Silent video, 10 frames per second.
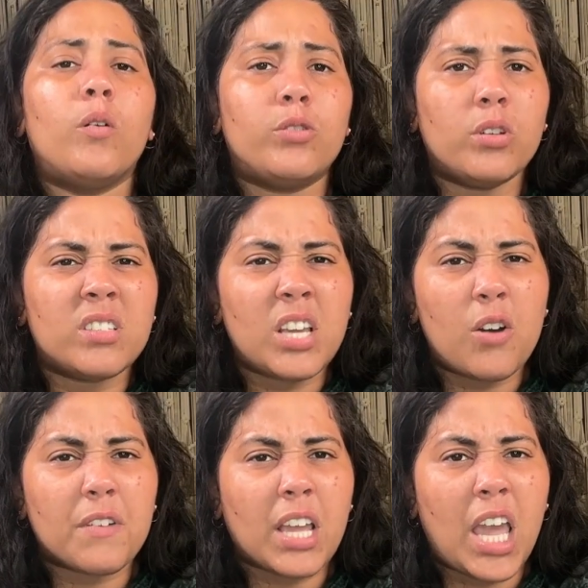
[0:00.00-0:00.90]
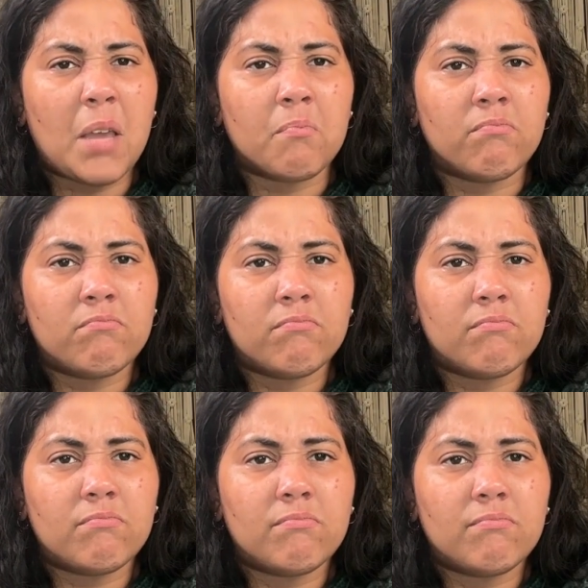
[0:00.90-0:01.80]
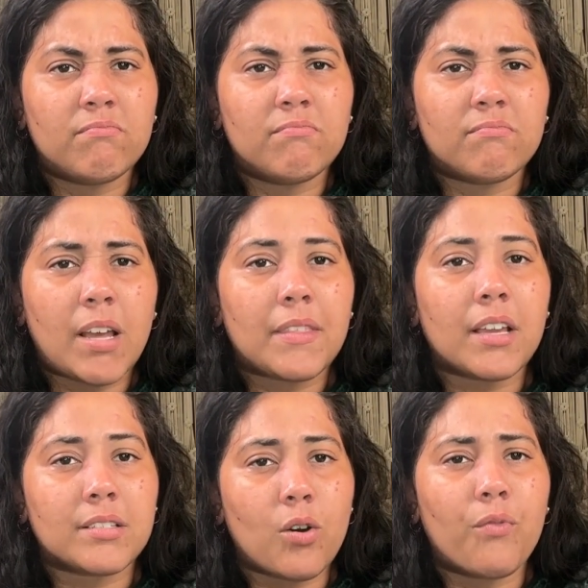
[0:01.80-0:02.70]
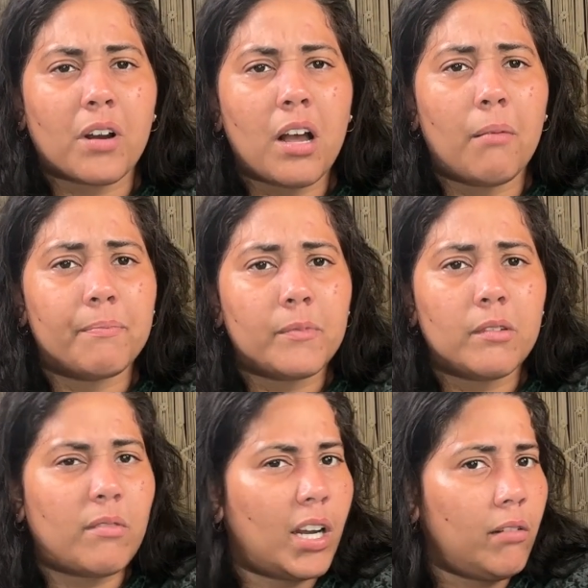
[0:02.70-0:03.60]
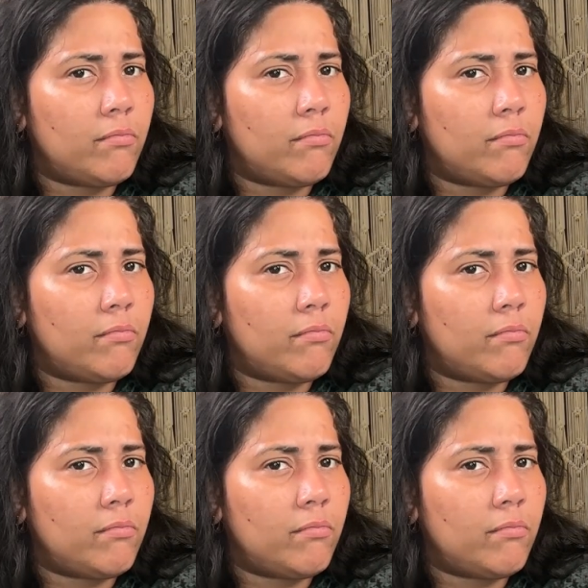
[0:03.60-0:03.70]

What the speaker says: do you say overcame? I think it's overcome, right?